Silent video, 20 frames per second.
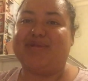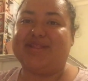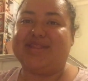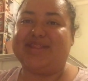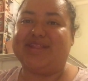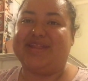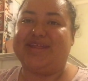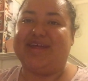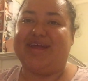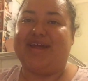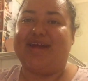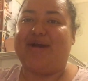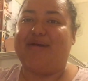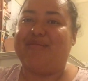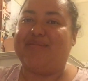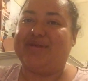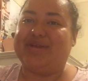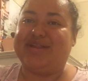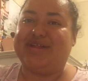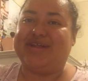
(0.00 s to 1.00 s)
basically it.
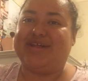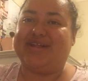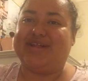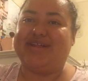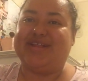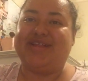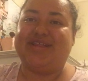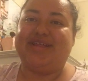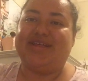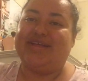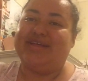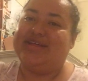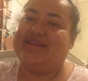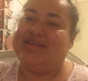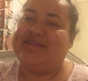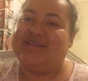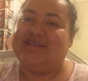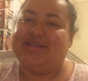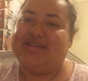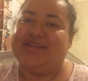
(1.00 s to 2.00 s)
I'm gonna
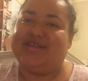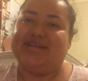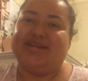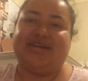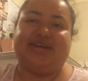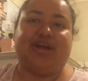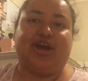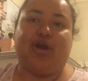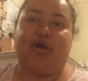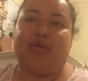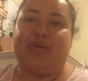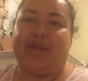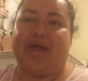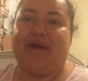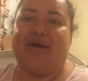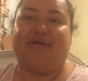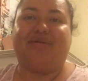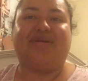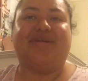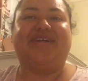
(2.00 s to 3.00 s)
go
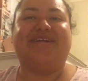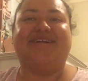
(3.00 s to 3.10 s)
now.